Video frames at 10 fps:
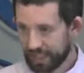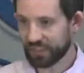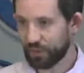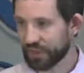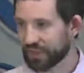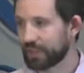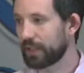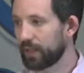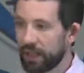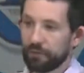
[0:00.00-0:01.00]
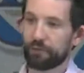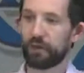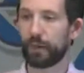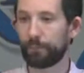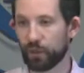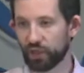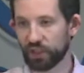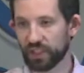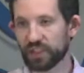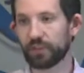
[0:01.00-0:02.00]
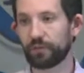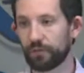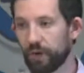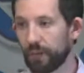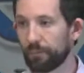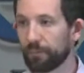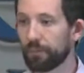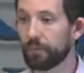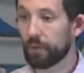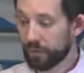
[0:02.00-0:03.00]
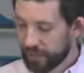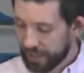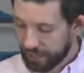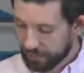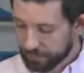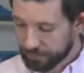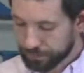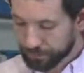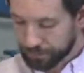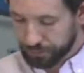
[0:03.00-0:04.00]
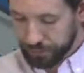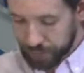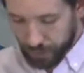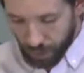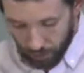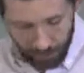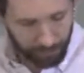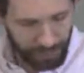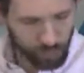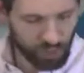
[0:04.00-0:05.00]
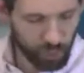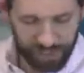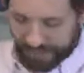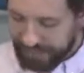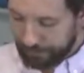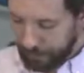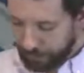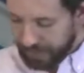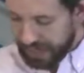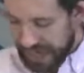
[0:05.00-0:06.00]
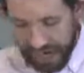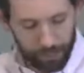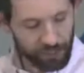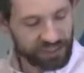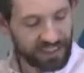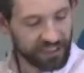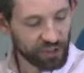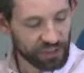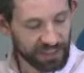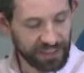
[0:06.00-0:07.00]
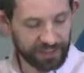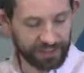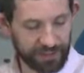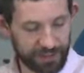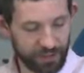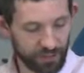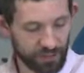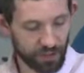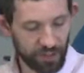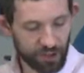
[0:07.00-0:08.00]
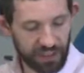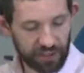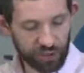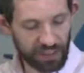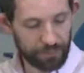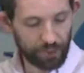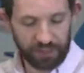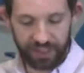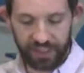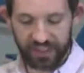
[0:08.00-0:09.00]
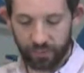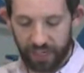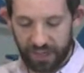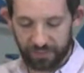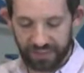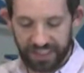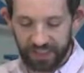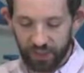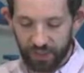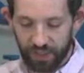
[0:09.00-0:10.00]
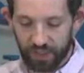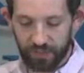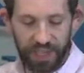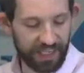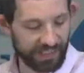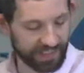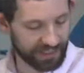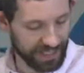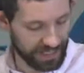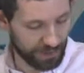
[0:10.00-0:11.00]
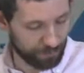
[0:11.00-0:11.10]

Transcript: Lazarus. Life emerges from the cave. Okay, that's one quick example. How about Daniel 6? Let's go to Daniel chapter 6, and we have Daniel in the lion's den.